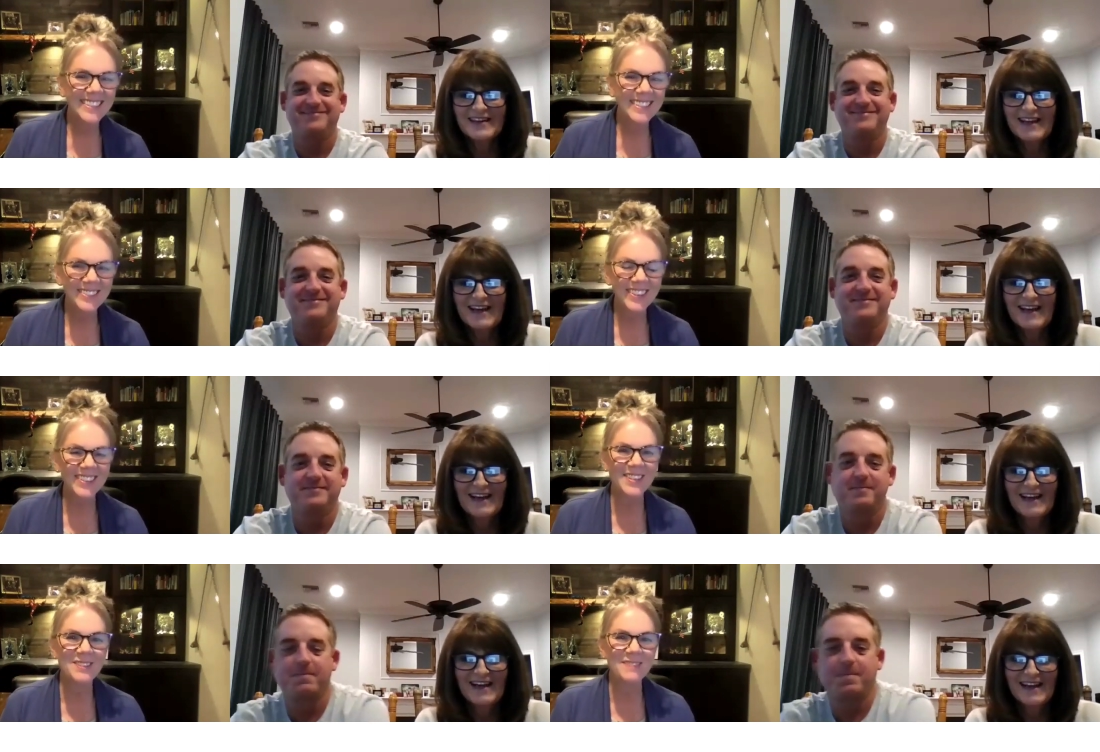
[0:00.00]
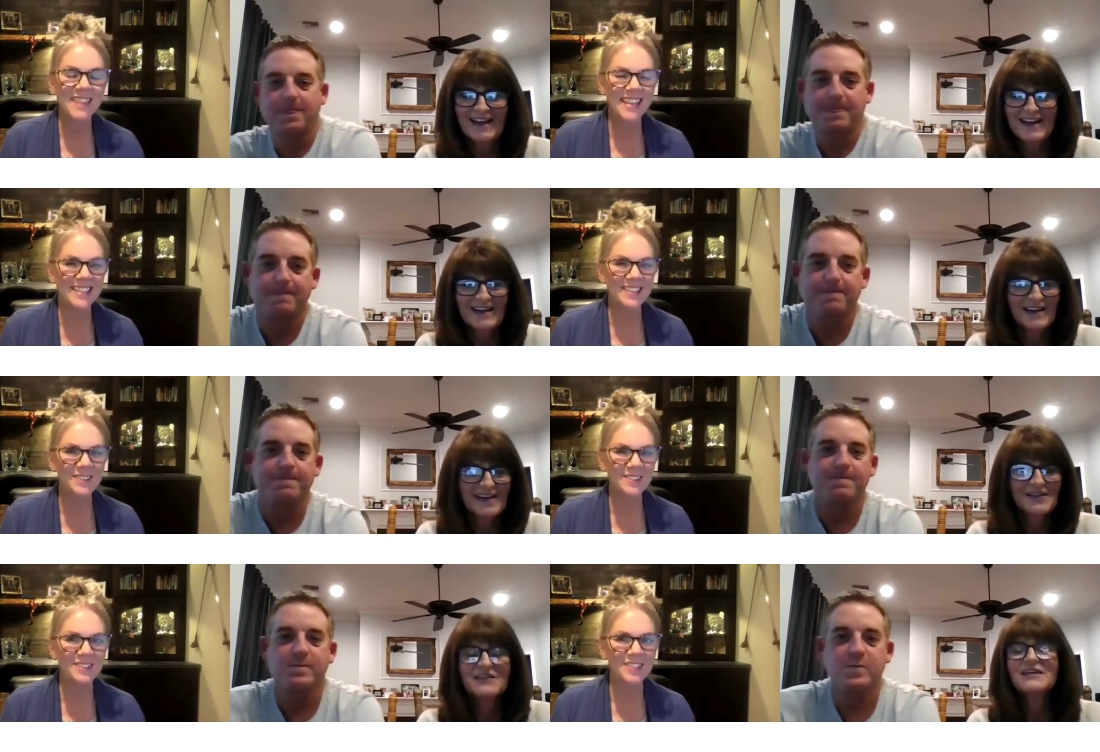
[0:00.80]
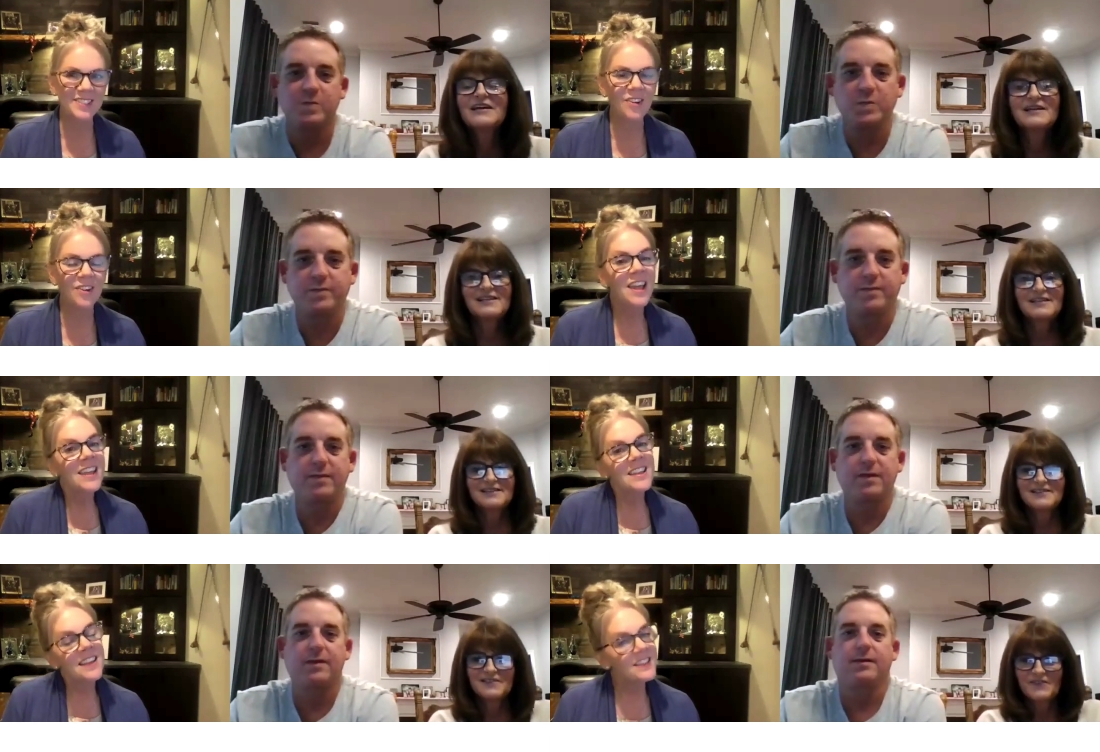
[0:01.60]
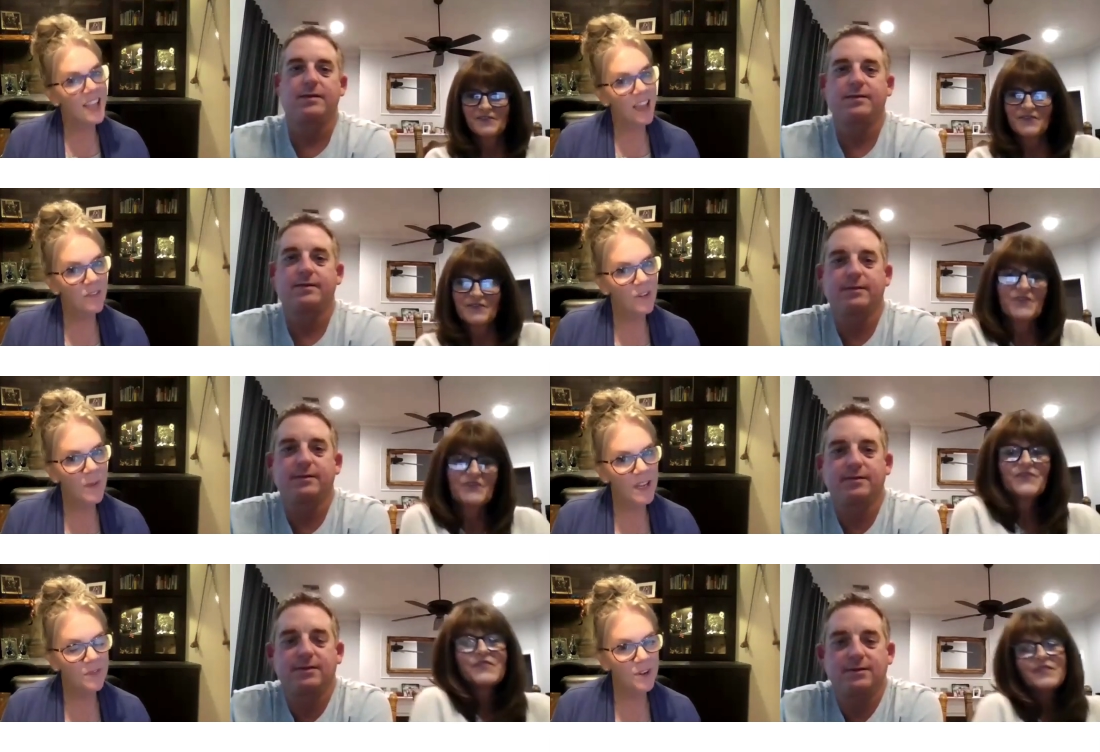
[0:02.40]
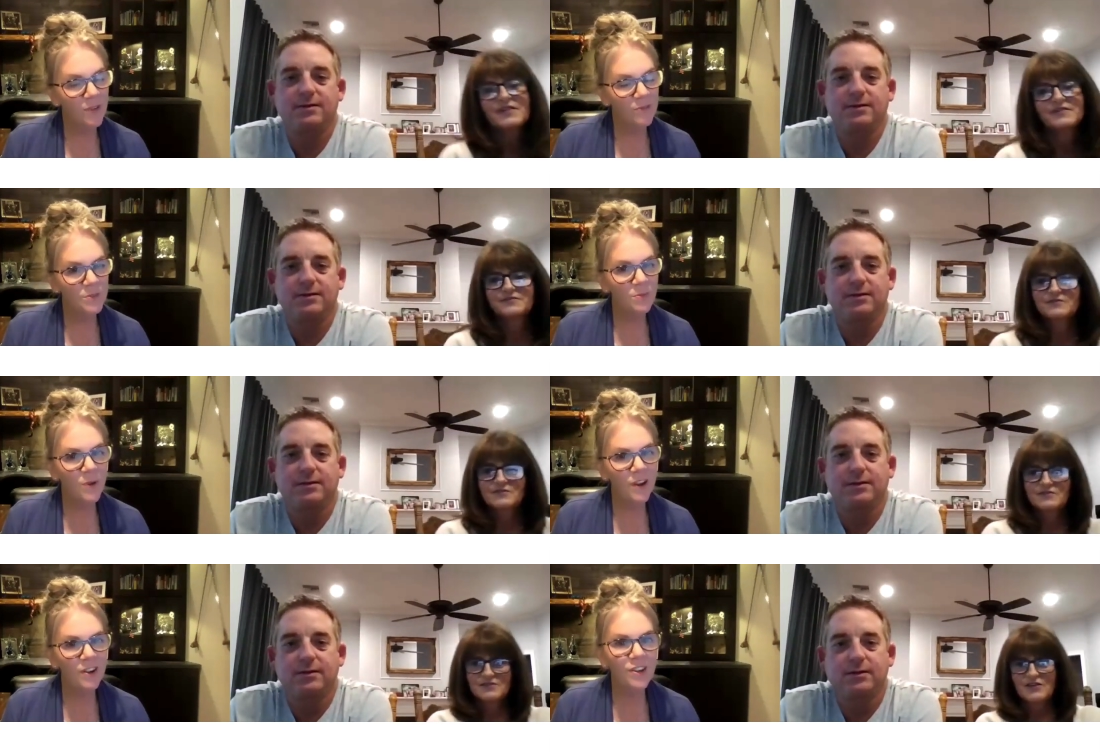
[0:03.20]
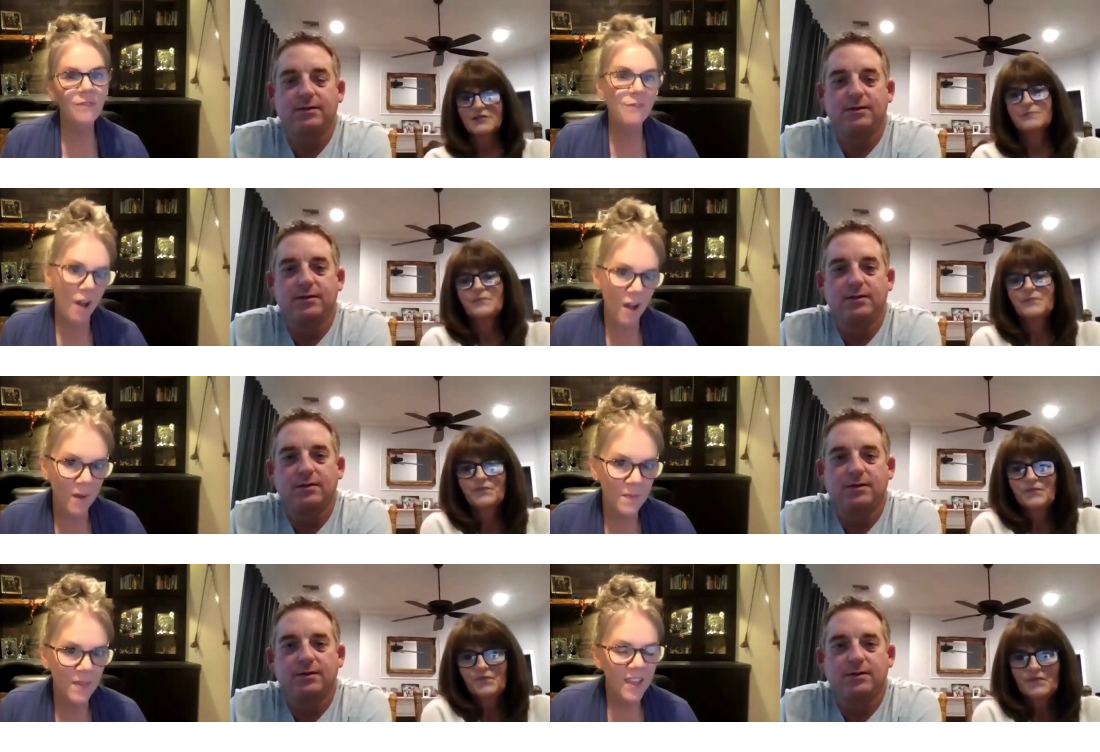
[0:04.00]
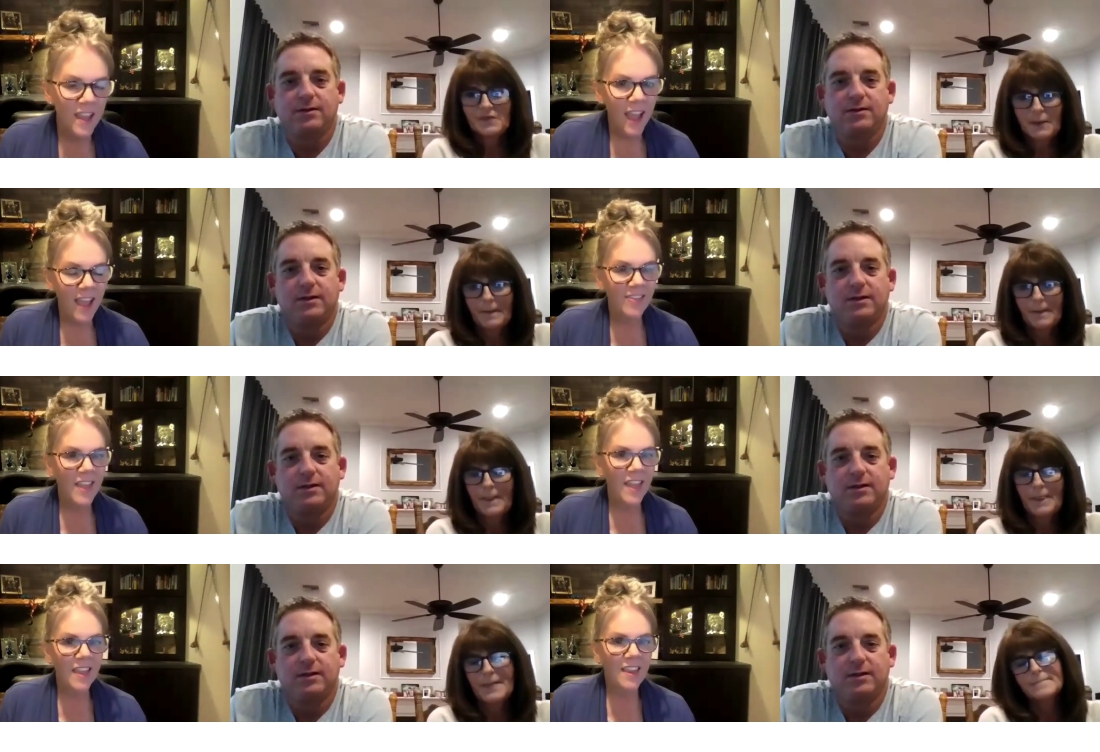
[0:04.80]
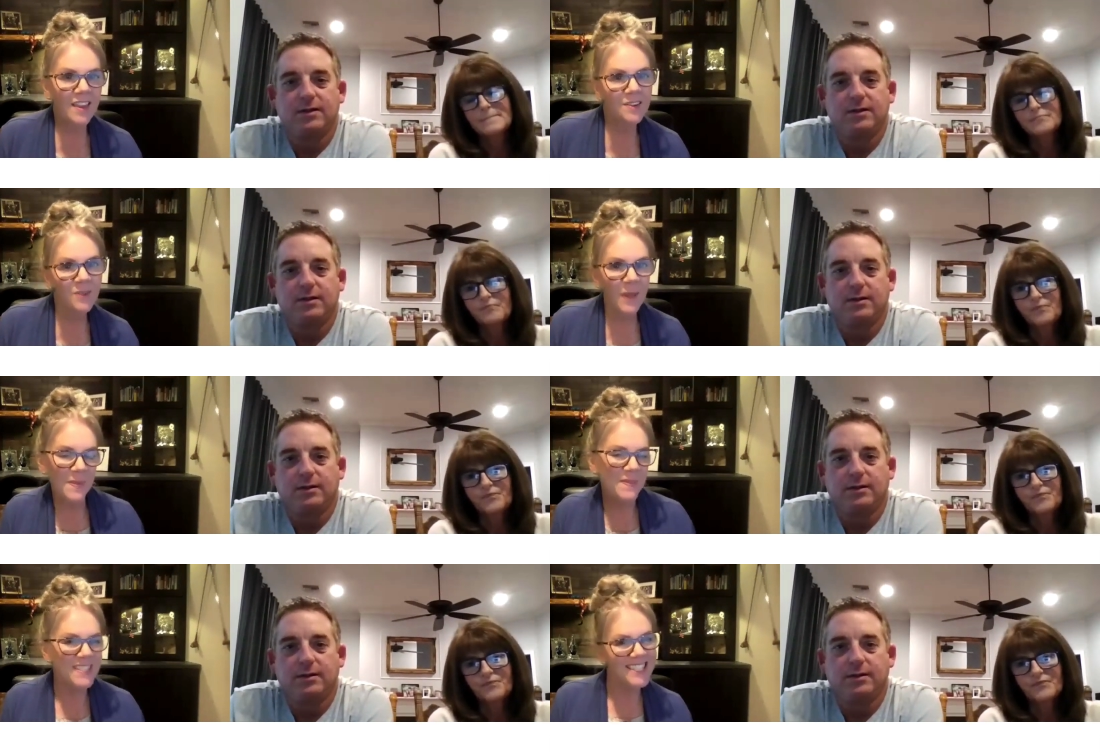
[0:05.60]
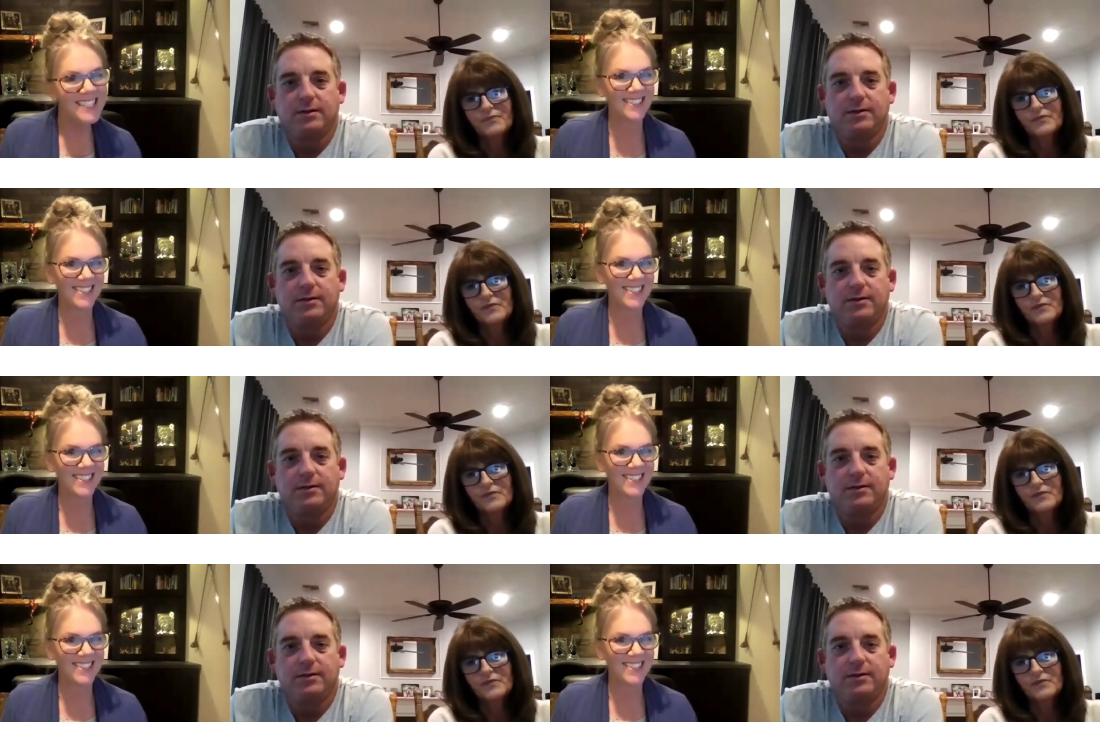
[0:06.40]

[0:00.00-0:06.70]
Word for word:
Speaker 1: you're welcome. Thank you. So tell everybody if you're comfortable where you're from and then what the business you